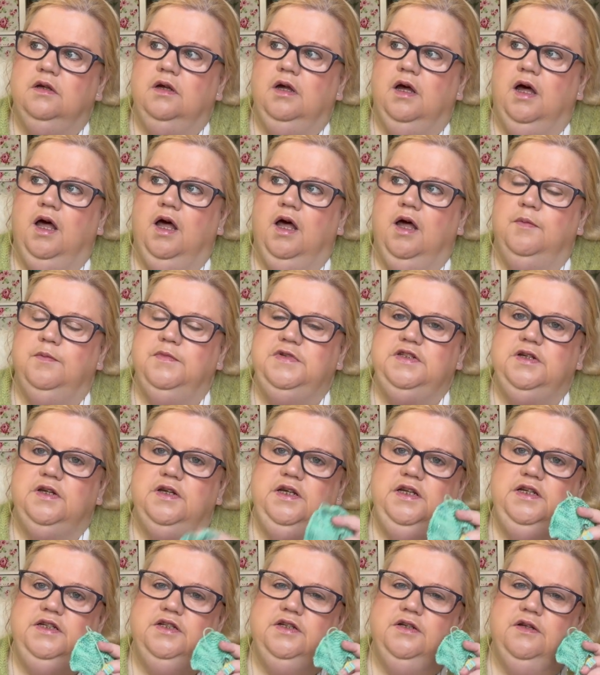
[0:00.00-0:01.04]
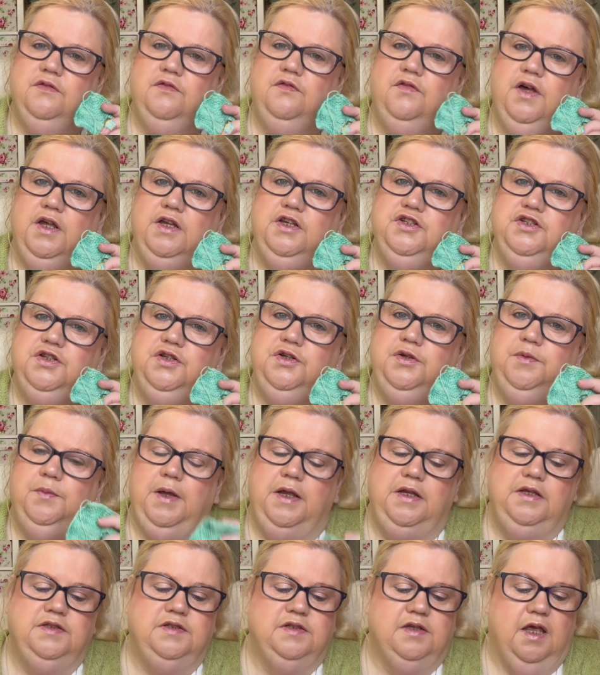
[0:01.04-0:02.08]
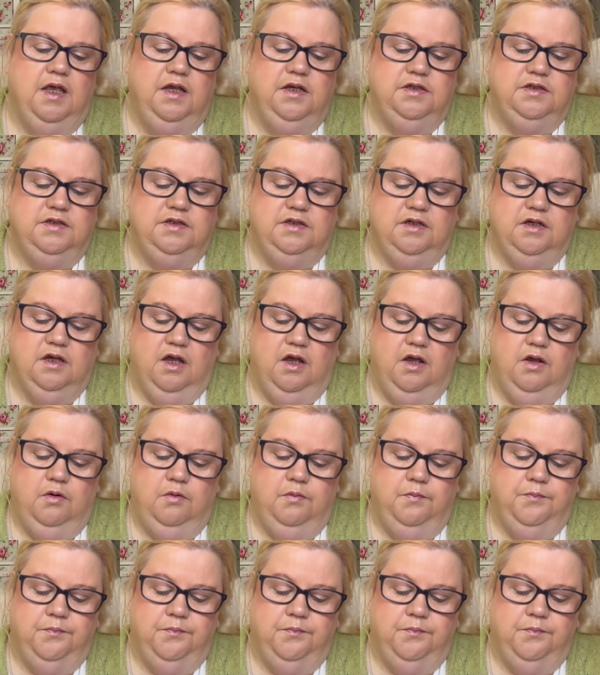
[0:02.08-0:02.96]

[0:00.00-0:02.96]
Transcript: So I need to find 2 main skeins to go